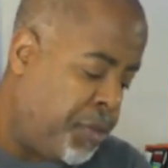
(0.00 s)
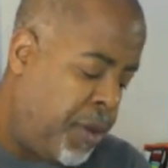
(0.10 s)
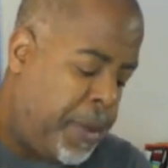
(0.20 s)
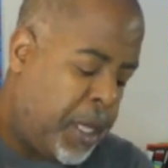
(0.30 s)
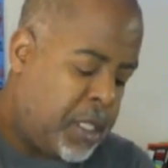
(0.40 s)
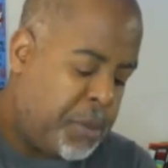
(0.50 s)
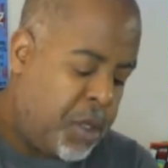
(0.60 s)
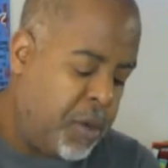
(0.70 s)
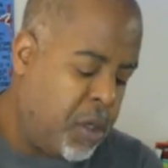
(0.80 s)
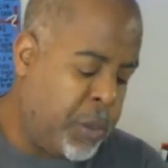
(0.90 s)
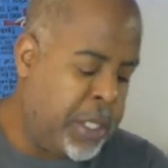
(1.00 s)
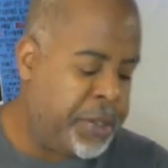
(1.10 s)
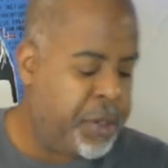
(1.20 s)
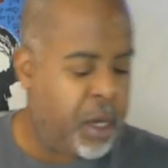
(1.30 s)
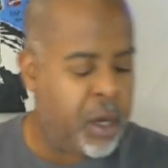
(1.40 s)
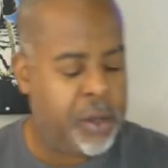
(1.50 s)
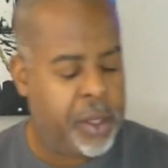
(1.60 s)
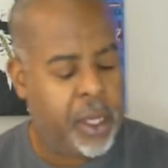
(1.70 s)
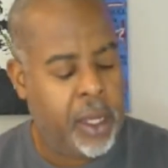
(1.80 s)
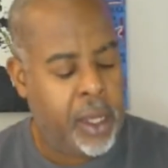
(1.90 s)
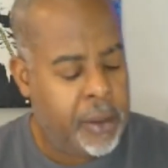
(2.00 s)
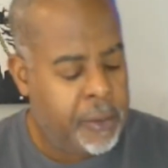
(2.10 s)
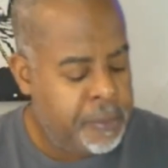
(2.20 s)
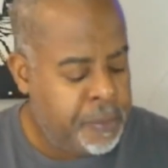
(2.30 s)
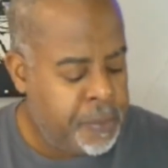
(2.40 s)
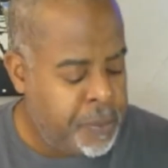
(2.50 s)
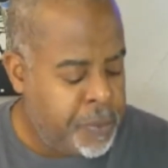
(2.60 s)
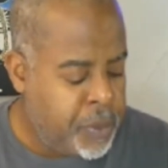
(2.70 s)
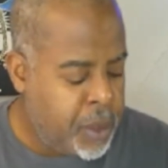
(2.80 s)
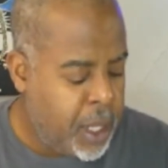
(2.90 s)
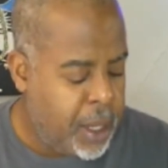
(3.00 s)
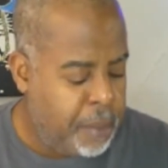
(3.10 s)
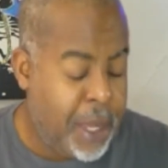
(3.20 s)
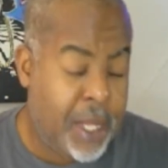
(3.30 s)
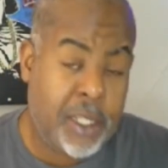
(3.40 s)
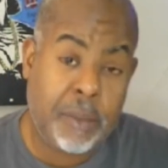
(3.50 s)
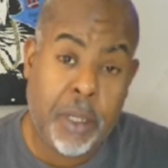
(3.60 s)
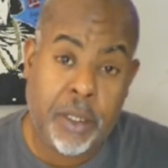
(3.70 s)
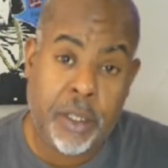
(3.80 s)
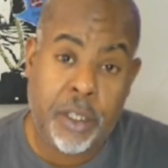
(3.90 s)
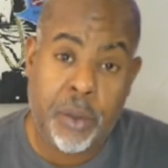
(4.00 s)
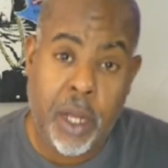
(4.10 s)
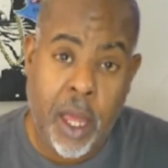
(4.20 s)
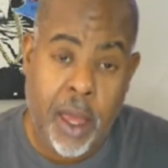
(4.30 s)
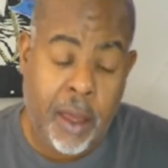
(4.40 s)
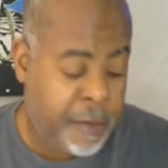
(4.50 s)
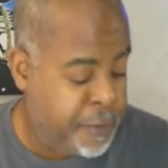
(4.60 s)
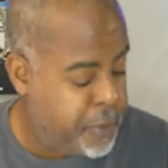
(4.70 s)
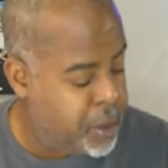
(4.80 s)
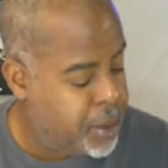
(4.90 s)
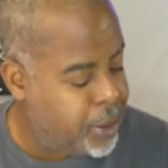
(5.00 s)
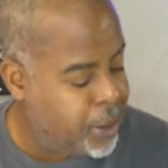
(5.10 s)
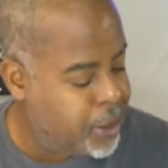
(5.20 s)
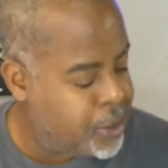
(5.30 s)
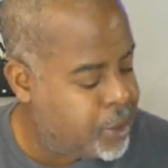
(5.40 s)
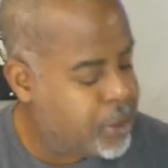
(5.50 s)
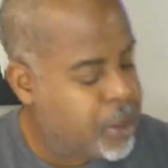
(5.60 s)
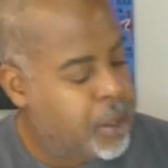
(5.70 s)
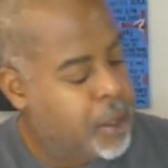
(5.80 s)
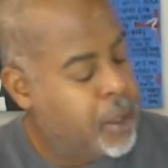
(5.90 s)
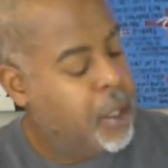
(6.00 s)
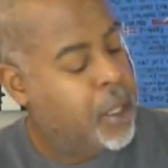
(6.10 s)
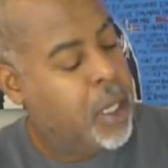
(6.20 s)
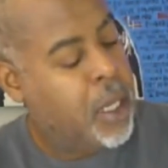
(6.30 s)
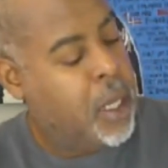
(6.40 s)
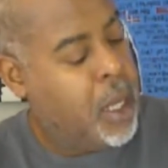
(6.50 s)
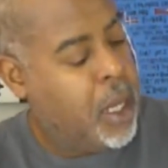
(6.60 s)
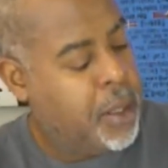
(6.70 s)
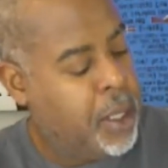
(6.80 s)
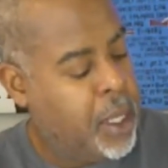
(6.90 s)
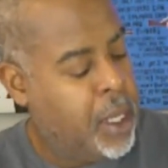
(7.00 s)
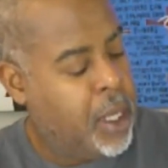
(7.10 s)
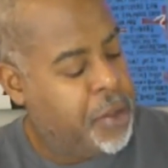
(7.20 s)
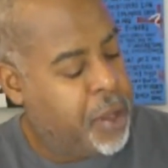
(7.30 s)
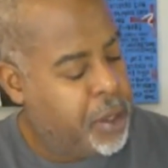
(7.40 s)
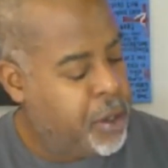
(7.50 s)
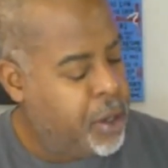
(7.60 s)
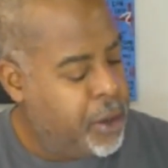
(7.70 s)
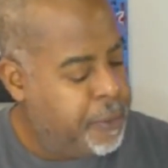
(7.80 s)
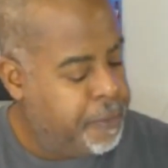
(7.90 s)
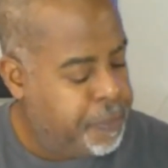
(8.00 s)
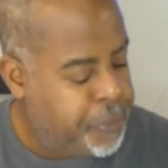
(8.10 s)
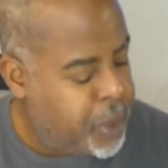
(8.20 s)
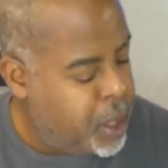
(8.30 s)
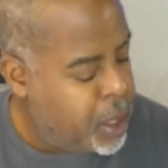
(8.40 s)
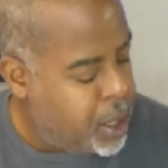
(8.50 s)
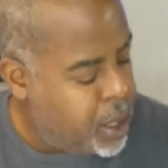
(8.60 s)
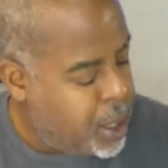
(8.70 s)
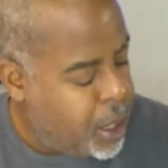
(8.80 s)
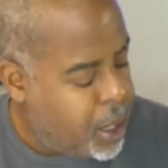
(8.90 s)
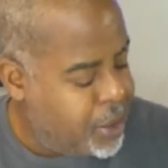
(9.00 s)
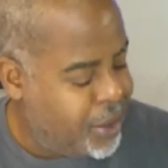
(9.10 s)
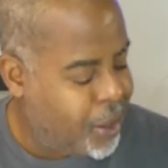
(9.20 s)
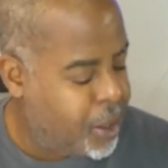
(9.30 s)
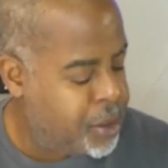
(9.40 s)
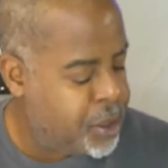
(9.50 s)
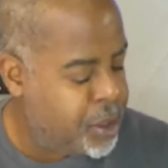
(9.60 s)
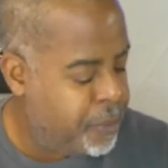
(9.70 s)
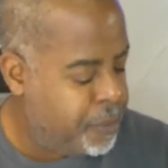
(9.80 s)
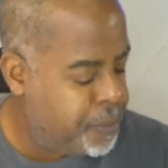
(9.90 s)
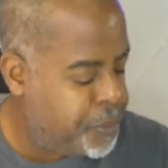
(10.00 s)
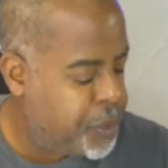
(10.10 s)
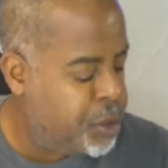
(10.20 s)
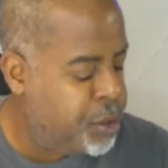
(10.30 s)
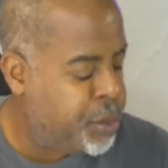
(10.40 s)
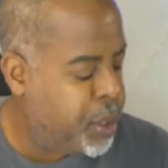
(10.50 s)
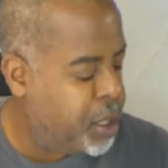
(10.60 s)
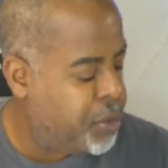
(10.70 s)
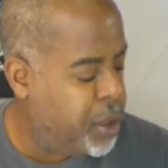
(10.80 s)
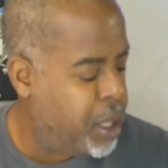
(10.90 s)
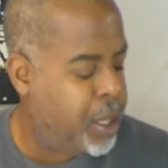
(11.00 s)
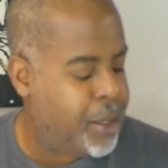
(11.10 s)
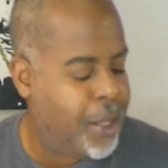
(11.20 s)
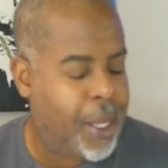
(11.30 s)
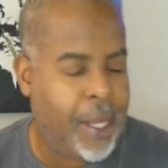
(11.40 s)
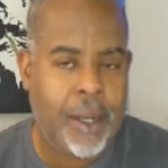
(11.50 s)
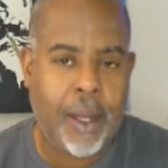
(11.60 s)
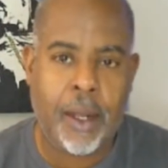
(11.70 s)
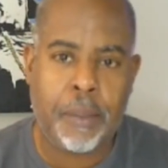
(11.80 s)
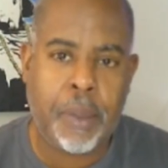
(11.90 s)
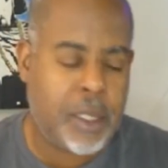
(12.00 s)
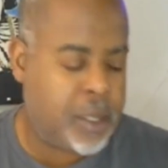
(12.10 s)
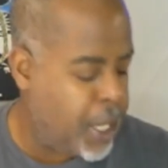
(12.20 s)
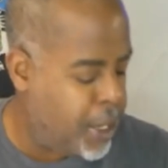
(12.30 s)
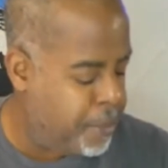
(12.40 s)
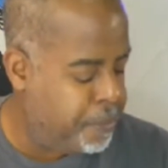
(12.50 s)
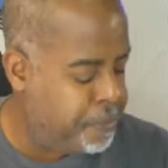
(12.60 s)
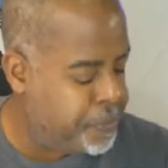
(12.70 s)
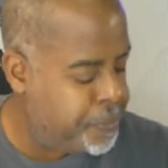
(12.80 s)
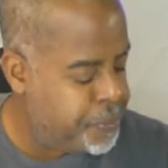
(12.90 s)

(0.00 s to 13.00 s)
3 picks I'm going to roll with are the Magic plus the 2.5 against the Thunder, the under 223 in the Heat in the Bucks game,